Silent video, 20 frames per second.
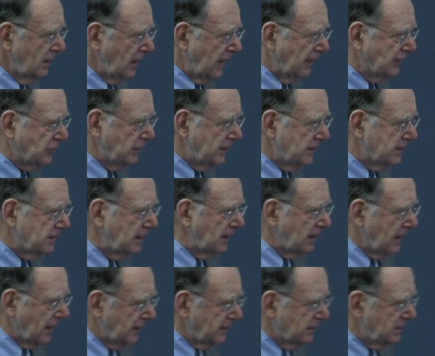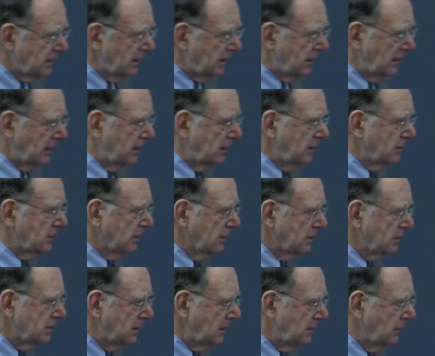AGCAT to
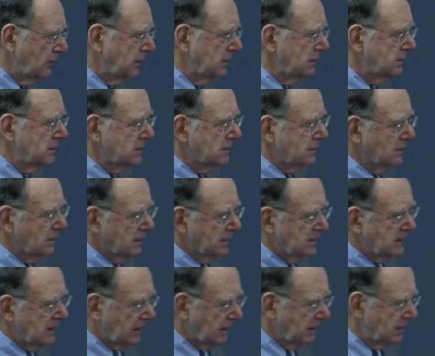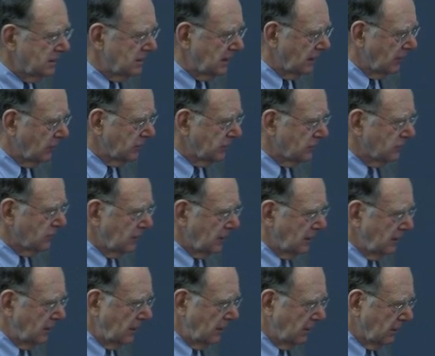the second sequence
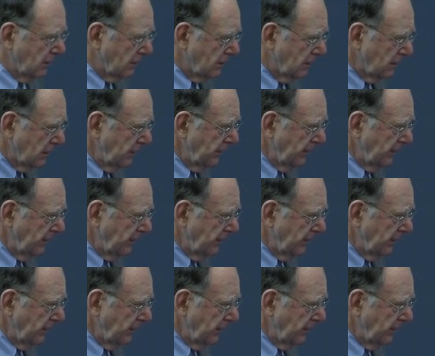written here,